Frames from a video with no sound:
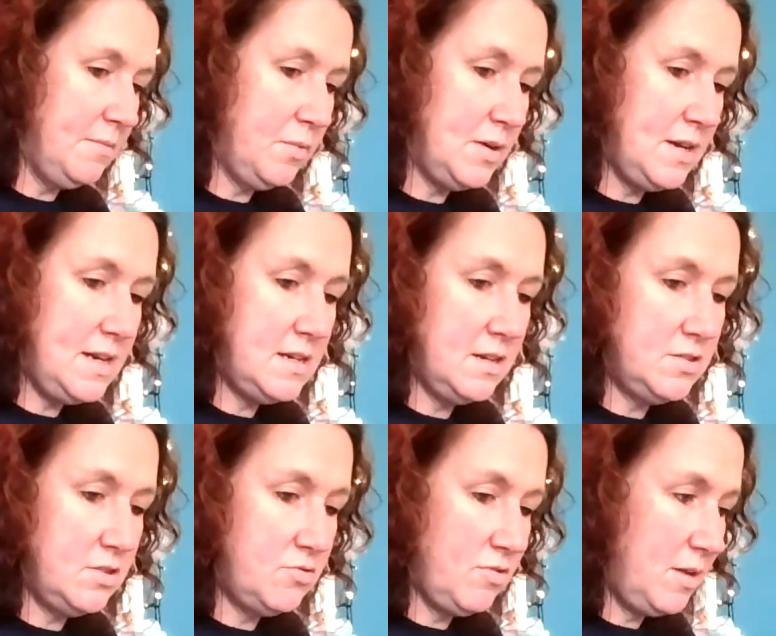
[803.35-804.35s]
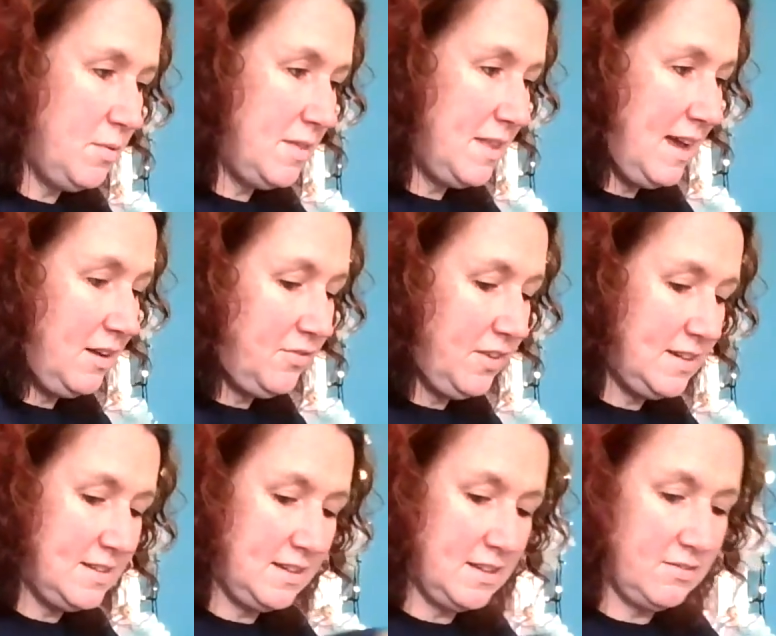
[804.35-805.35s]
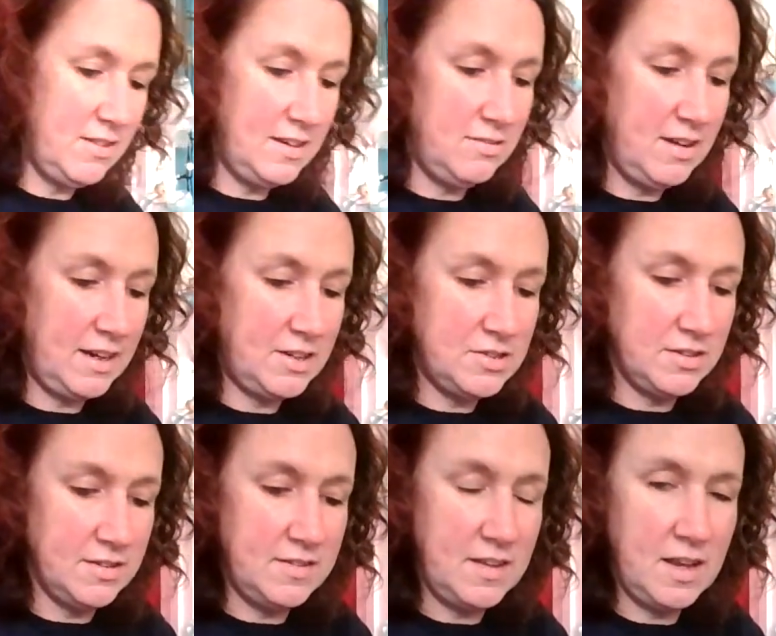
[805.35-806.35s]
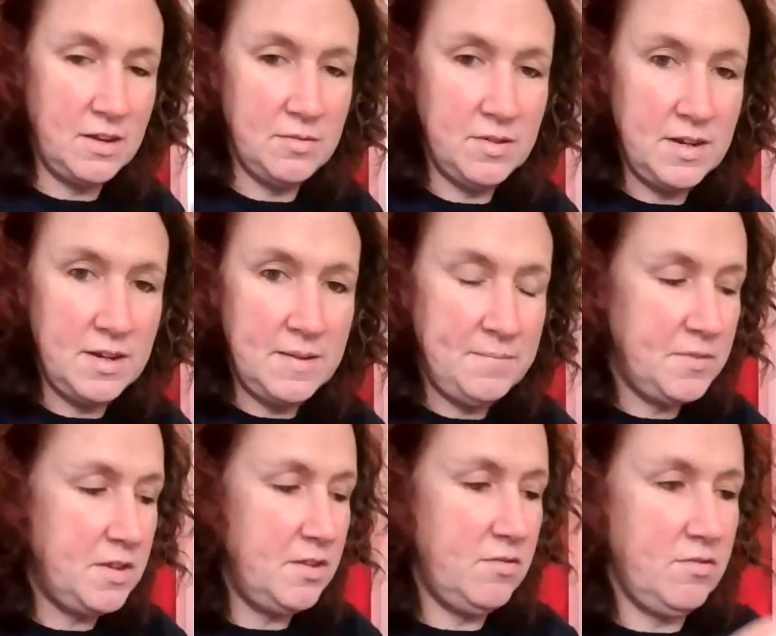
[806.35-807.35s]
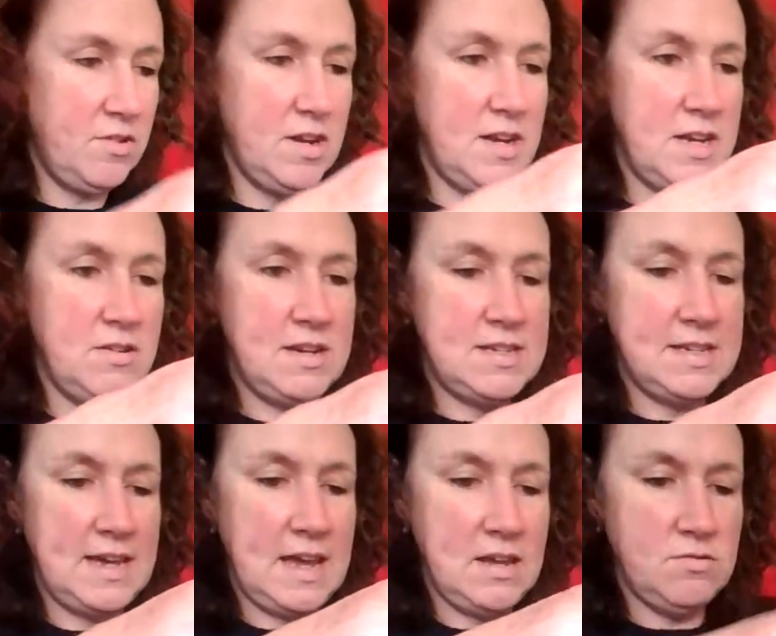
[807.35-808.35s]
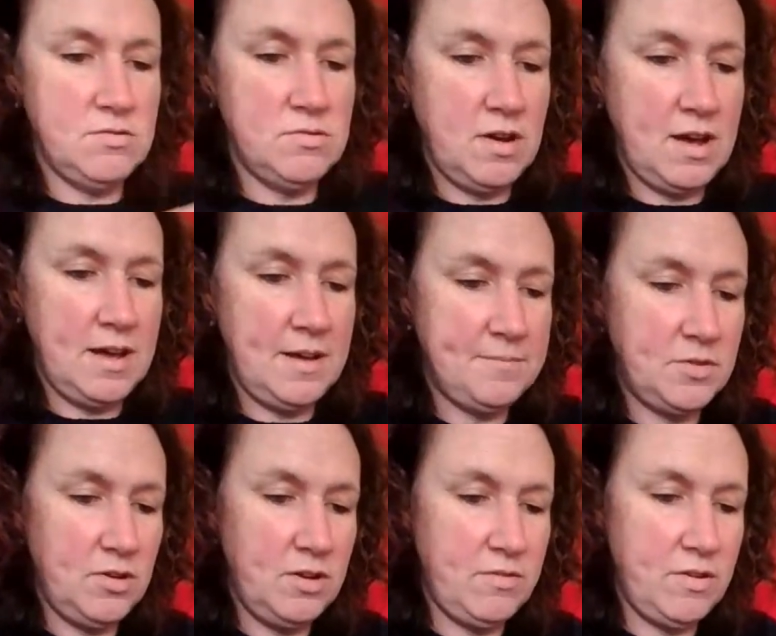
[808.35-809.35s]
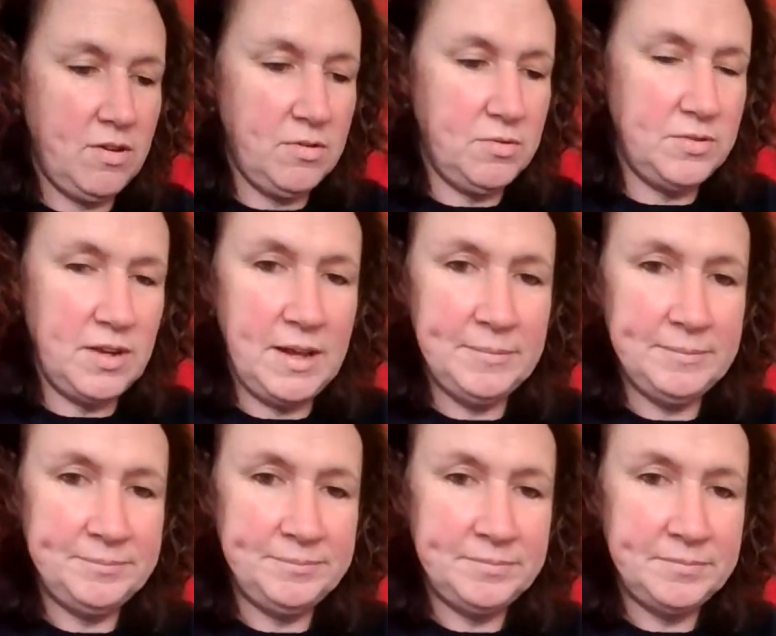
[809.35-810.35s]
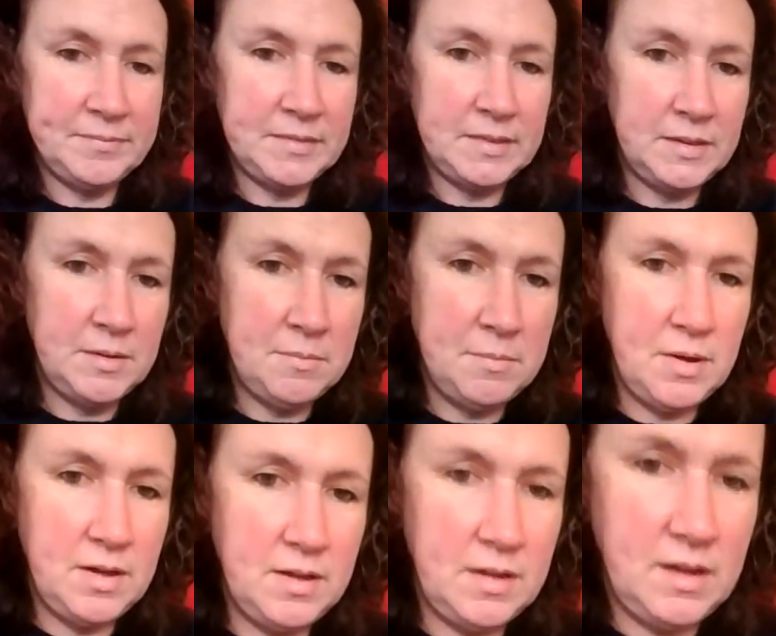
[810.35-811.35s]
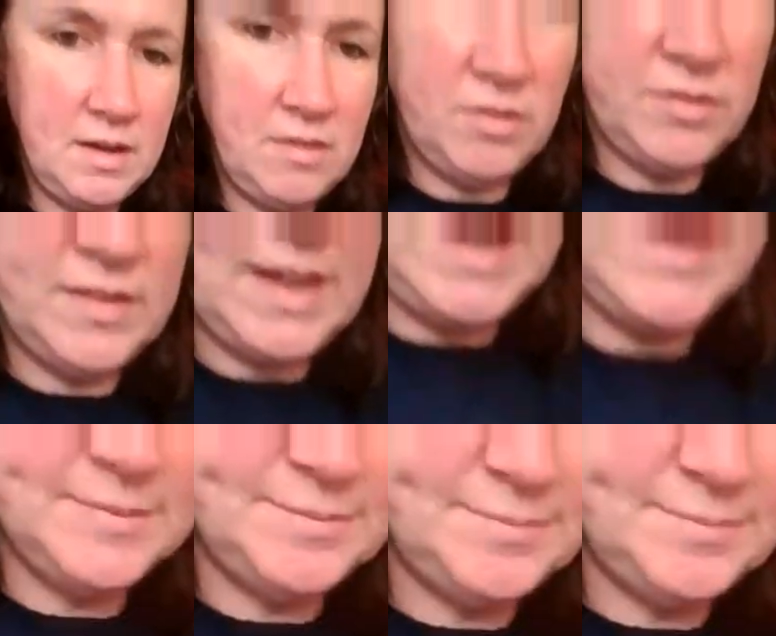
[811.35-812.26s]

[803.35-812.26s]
we need her to dry with her head facing in the right direction. So really you need to get your toilet roll holder, put her on that,